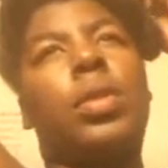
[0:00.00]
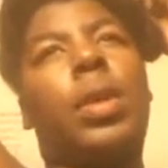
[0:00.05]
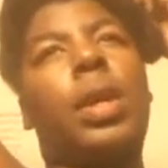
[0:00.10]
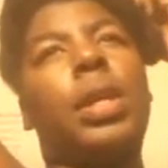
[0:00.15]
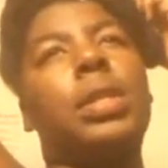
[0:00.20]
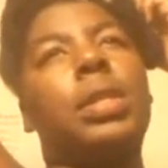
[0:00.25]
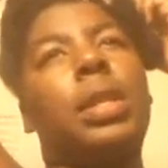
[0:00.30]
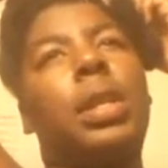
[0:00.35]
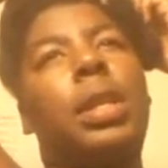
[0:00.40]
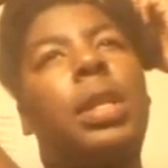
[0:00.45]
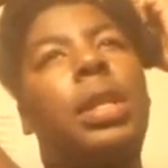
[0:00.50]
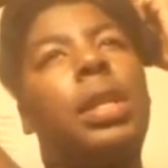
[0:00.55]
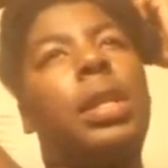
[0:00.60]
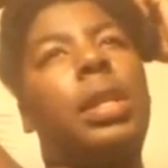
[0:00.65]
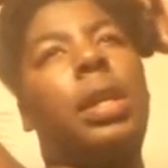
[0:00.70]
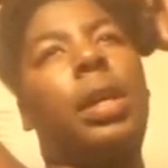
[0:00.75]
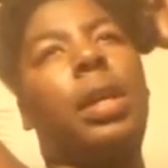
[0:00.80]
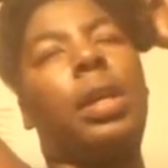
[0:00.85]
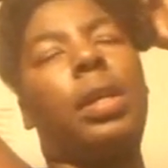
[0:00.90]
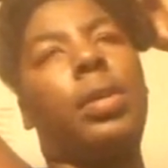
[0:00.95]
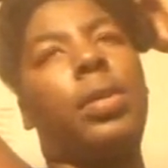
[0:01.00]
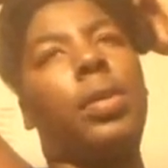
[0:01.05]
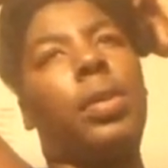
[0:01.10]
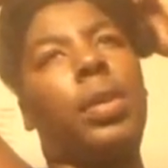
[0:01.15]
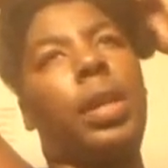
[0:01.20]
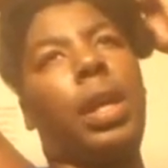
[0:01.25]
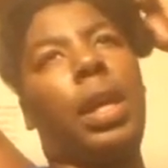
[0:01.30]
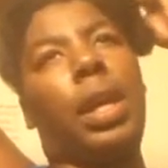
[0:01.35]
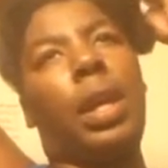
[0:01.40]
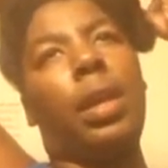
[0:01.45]
trying to get it
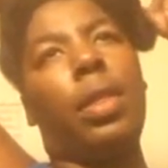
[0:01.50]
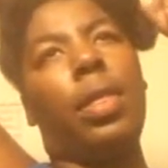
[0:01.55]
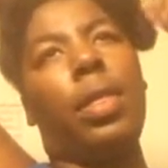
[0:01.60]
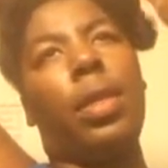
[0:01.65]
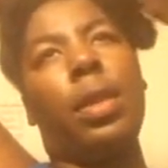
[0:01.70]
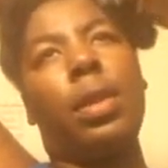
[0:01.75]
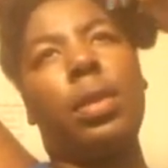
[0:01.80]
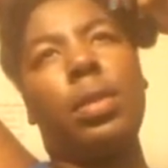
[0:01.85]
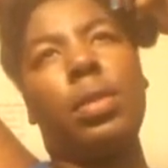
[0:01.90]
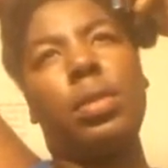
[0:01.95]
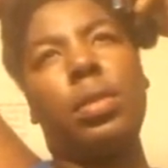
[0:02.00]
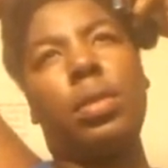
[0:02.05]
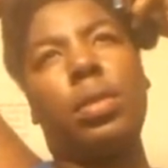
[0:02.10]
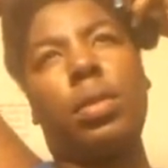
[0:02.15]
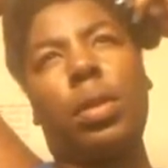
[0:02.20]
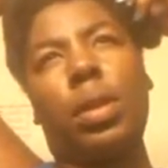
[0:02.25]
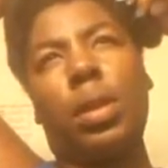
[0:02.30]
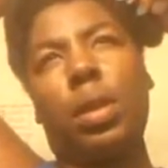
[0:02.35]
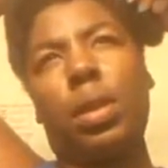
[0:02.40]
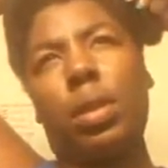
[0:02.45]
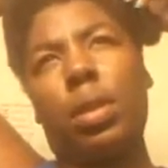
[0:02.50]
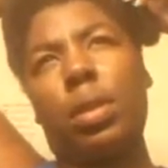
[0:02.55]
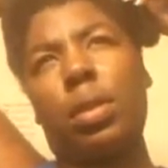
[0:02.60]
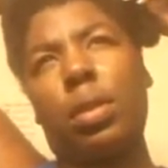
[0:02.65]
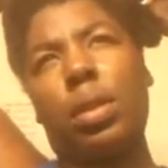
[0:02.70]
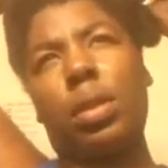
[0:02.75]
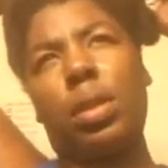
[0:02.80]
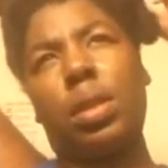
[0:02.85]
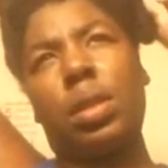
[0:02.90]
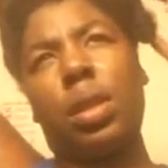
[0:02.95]
underneath so that it
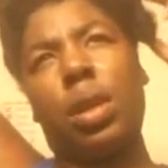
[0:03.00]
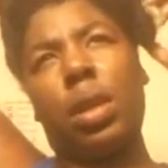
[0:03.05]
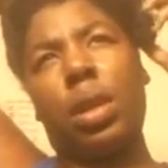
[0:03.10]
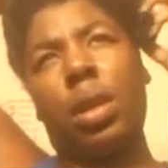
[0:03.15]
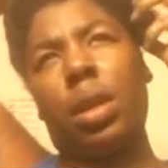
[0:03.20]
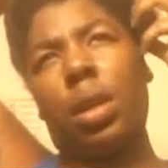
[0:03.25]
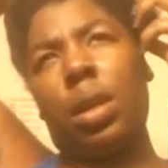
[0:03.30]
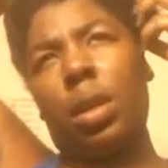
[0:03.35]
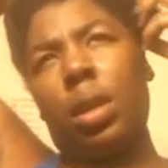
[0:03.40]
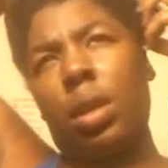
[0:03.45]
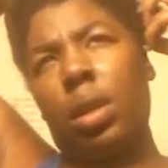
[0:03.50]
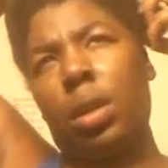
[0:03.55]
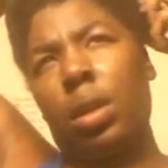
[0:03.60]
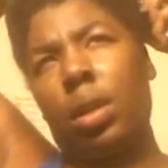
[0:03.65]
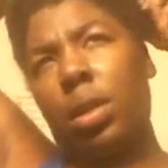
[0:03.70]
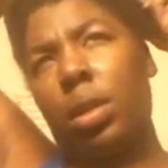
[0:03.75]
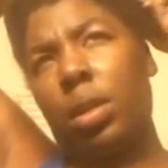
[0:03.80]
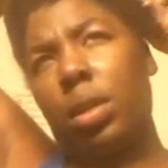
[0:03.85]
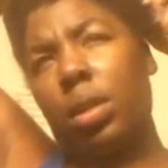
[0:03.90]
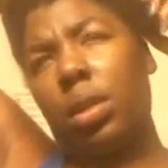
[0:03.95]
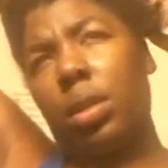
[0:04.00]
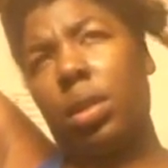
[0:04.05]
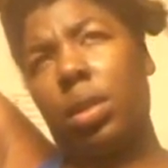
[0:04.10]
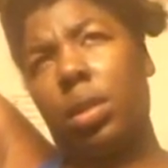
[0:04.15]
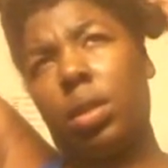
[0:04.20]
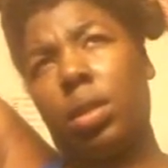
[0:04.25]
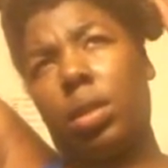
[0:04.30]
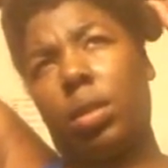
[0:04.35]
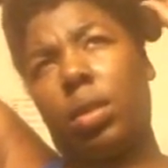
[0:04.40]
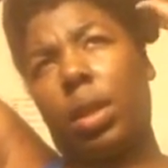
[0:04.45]
looks
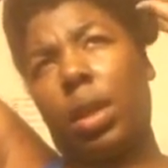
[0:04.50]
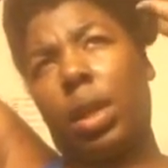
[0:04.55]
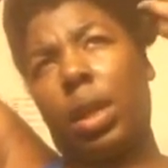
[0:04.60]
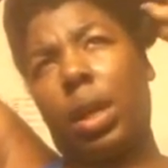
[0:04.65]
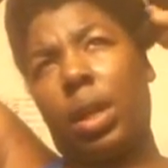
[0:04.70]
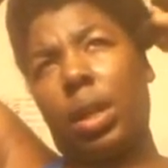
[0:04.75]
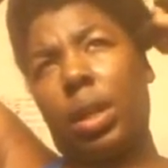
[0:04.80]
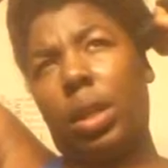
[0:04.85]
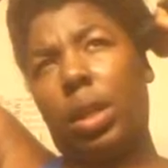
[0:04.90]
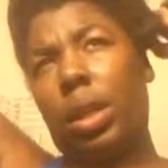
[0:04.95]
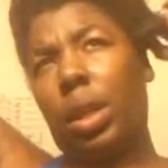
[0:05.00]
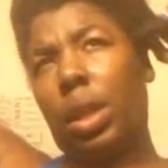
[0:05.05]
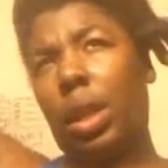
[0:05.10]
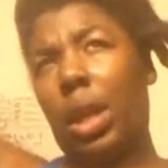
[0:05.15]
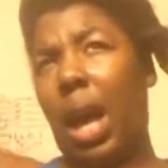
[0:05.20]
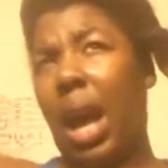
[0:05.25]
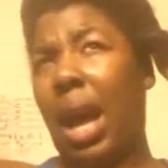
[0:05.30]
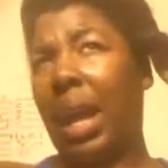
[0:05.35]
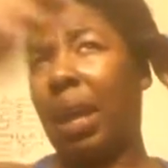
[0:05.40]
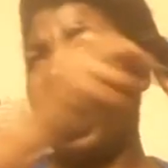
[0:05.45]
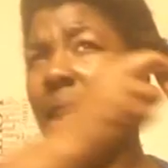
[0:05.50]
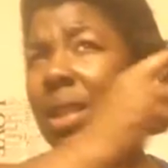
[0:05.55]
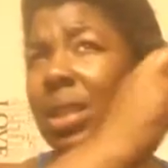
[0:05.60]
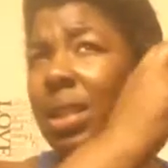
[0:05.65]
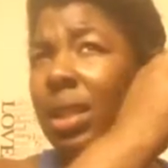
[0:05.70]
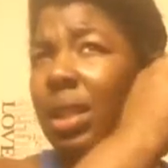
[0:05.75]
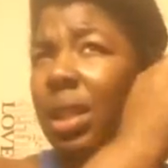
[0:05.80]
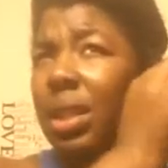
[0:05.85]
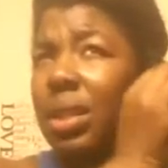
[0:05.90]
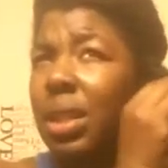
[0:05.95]
sort of kind of neat. I guess
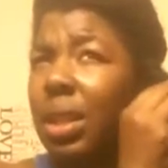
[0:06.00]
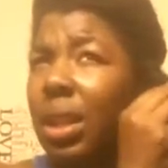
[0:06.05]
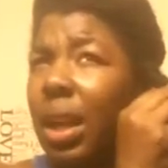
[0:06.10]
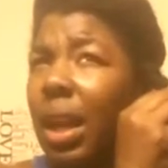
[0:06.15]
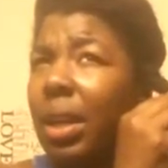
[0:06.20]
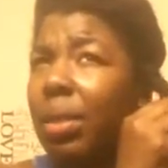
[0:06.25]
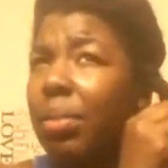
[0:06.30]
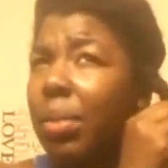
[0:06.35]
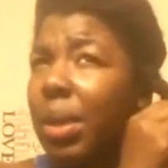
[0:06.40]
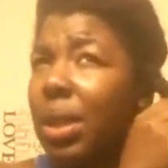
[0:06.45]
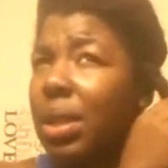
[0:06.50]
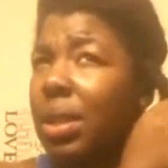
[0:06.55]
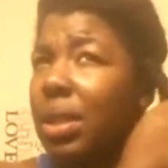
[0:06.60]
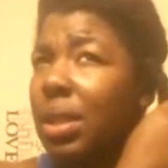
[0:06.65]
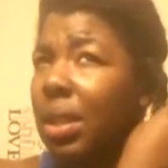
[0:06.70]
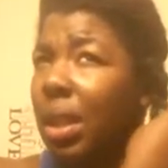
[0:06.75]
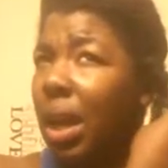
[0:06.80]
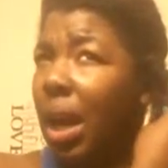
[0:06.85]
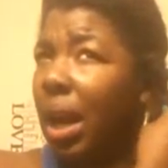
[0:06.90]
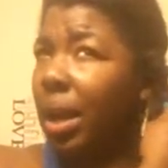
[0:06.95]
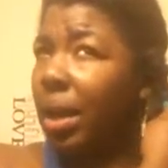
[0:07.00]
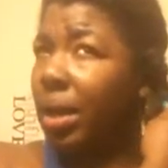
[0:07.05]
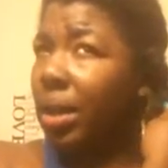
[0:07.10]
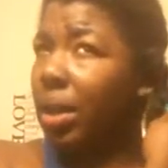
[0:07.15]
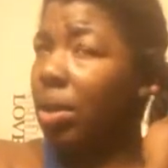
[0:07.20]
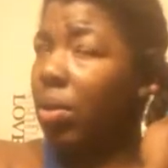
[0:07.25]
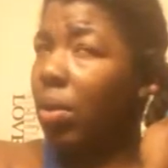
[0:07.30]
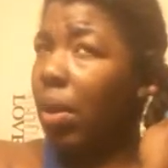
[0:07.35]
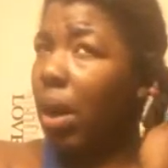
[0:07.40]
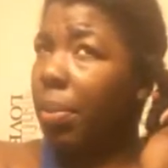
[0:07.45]
it doesn't like me. It's not
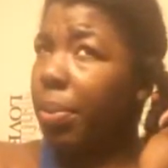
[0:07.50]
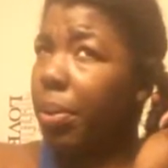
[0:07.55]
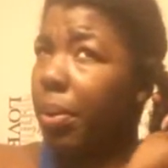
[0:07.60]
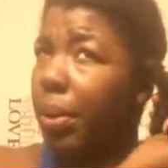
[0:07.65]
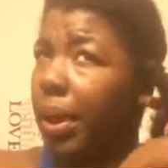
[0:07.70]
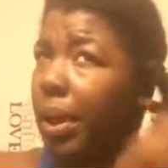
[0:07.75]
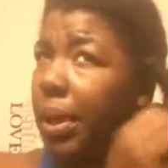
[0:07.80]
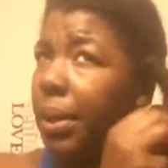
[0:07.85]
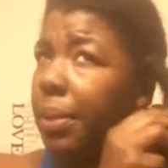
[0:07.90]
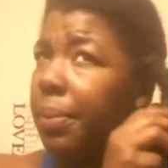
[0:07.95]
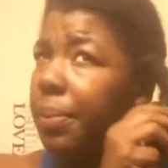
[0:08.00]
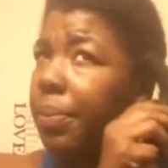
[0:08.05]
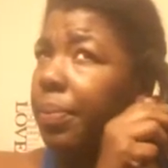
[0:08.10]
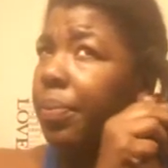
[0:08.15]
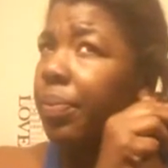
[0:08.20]
going to cooperate.